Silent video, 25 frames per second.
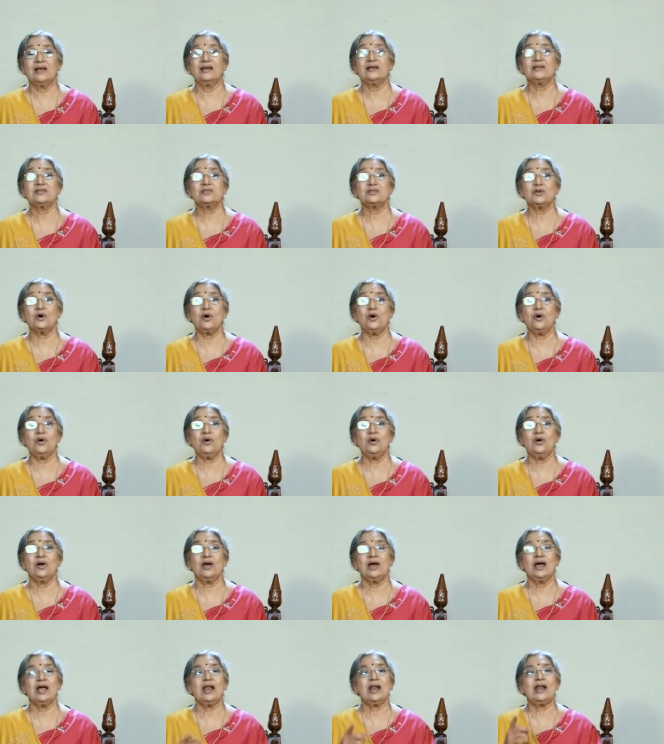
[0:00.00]
So
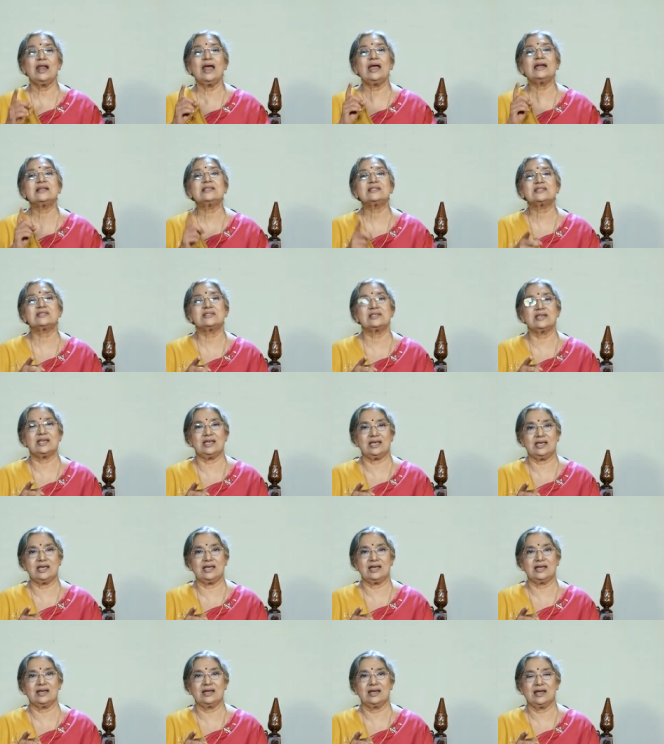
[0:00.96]
let's
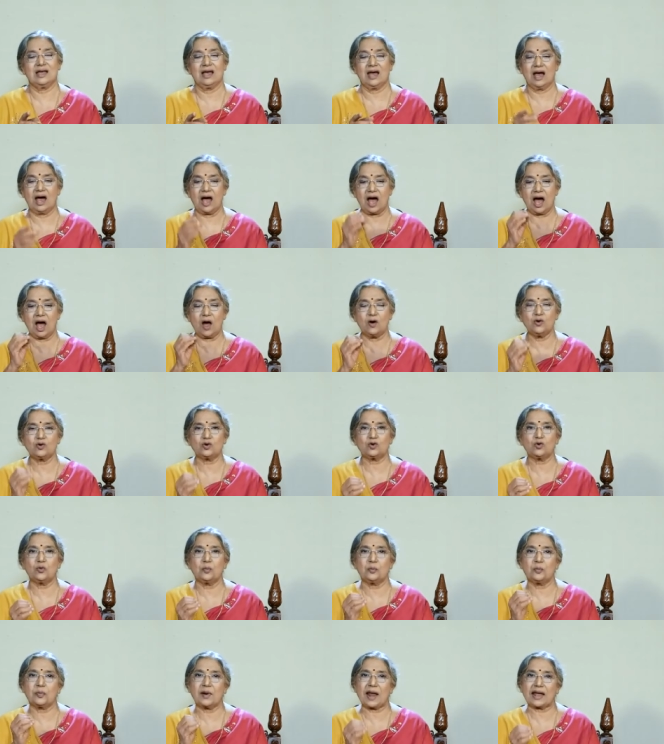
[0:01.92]
see how to
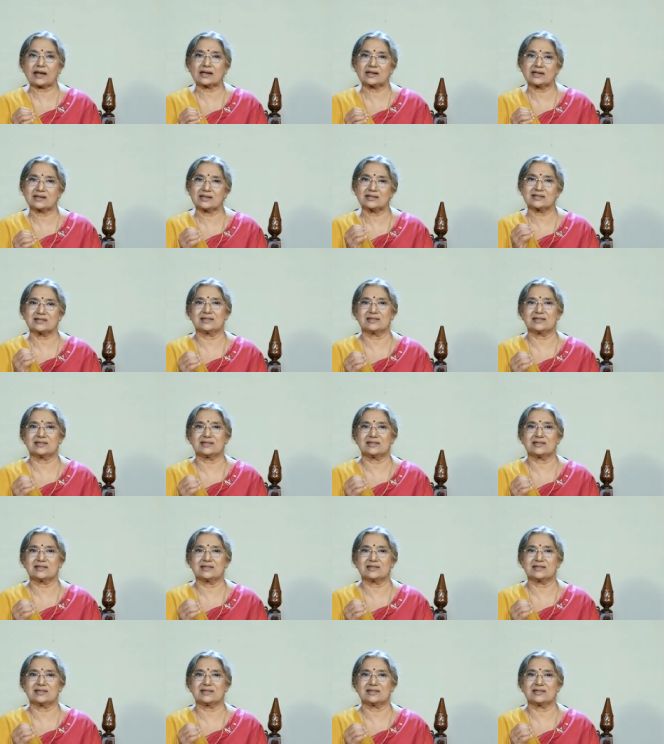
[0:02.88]
practice